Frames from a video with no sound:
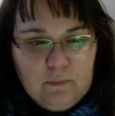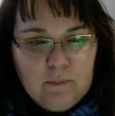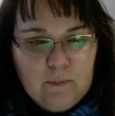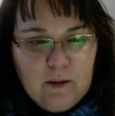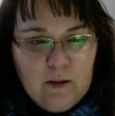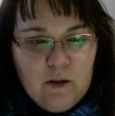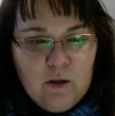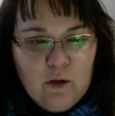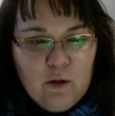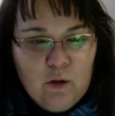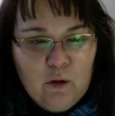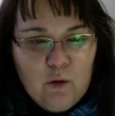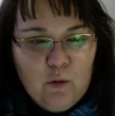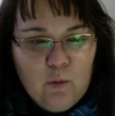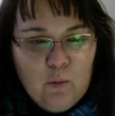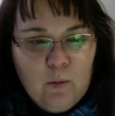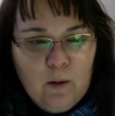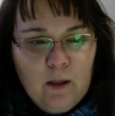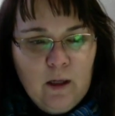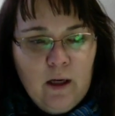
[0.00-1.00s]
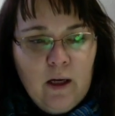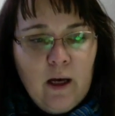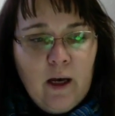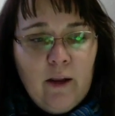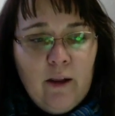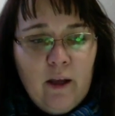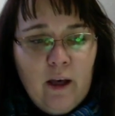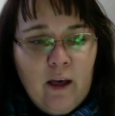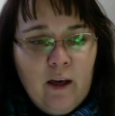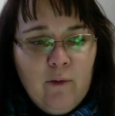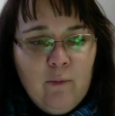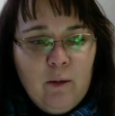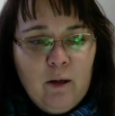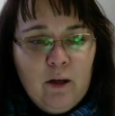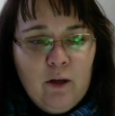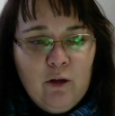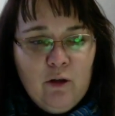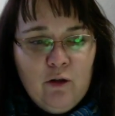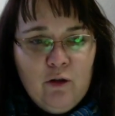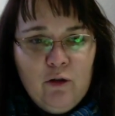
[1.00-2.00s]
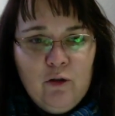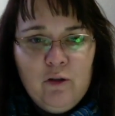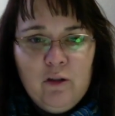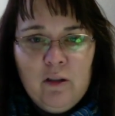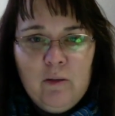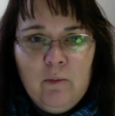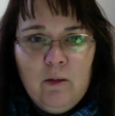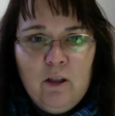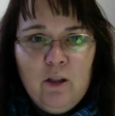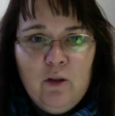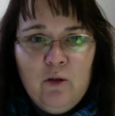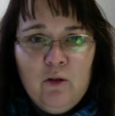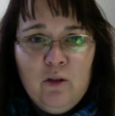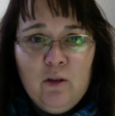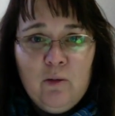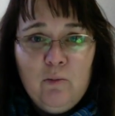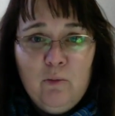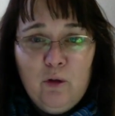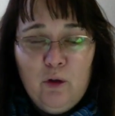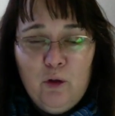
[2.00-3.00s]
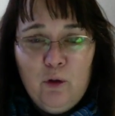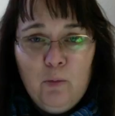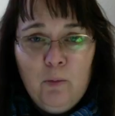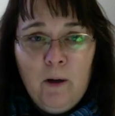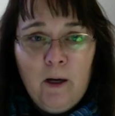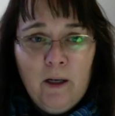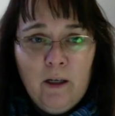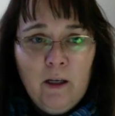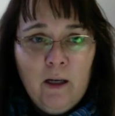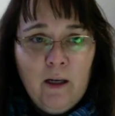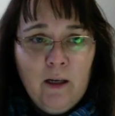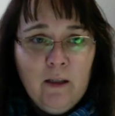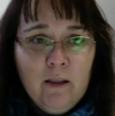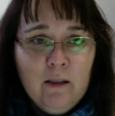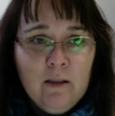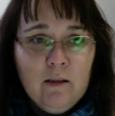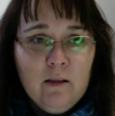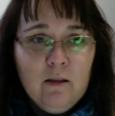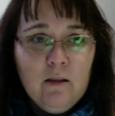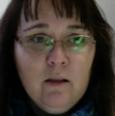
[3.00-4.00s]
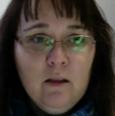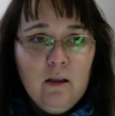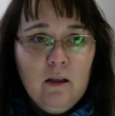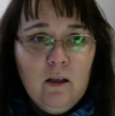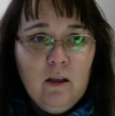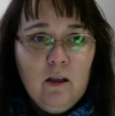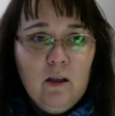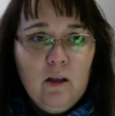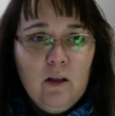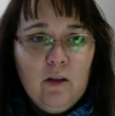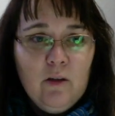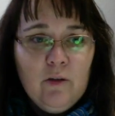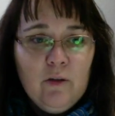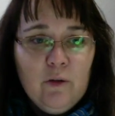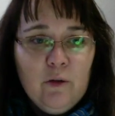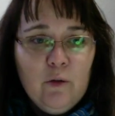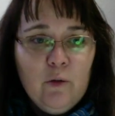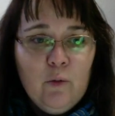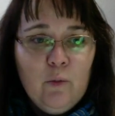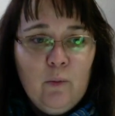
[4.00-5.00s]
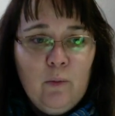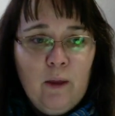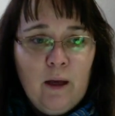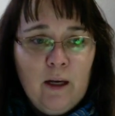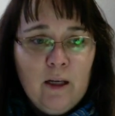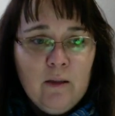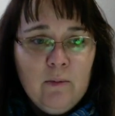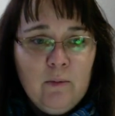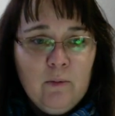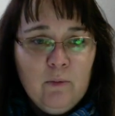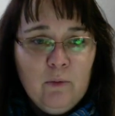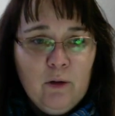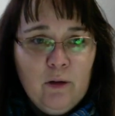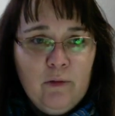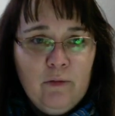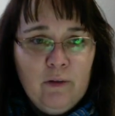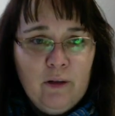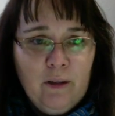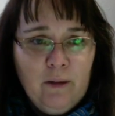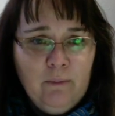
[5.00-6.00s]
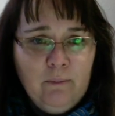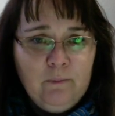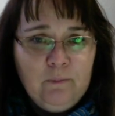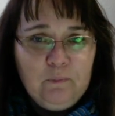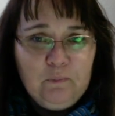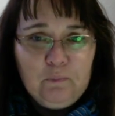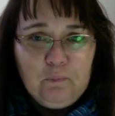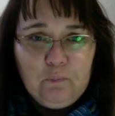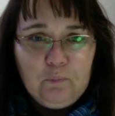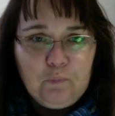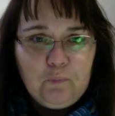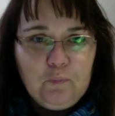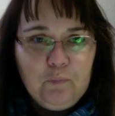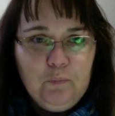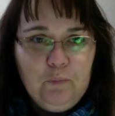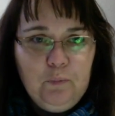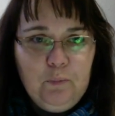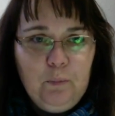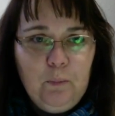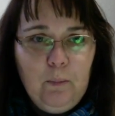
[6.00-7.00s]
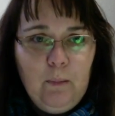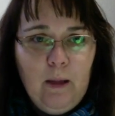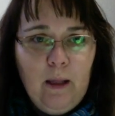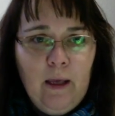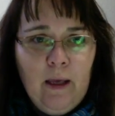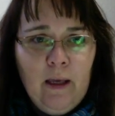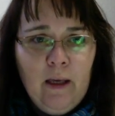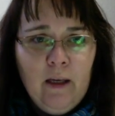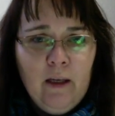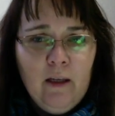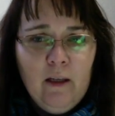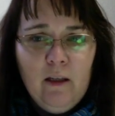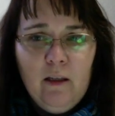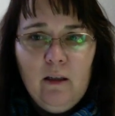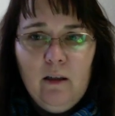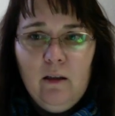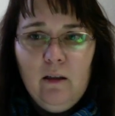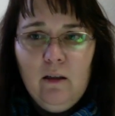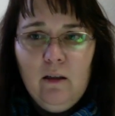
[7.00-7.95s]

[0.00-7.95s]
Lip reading: so, and they have been introducing me to some new podcasts. So that has been really fun. And